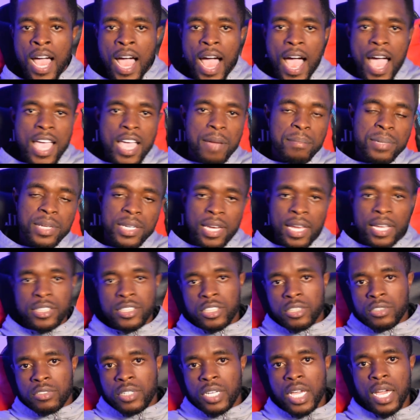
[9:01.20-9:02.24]
I am in
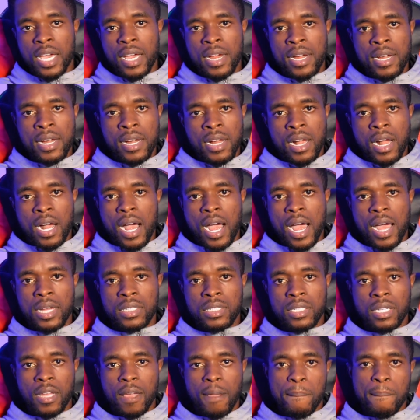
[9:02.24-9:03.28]
Nigeria, and